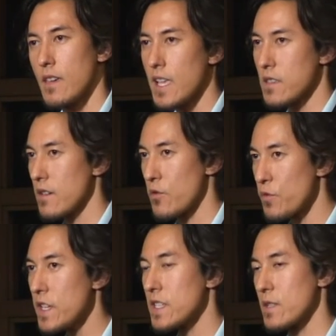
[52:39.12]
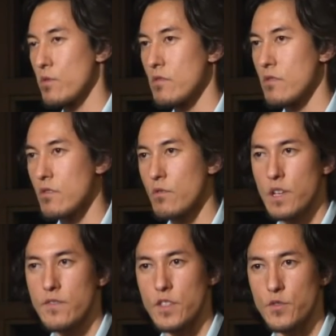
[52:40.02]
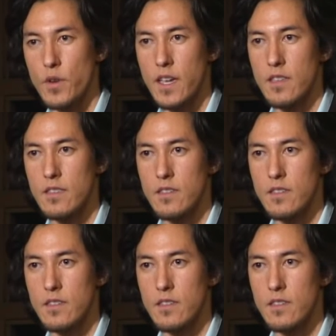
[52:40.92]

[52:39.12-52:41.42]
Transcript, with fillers: That's a reasonable grievance, right?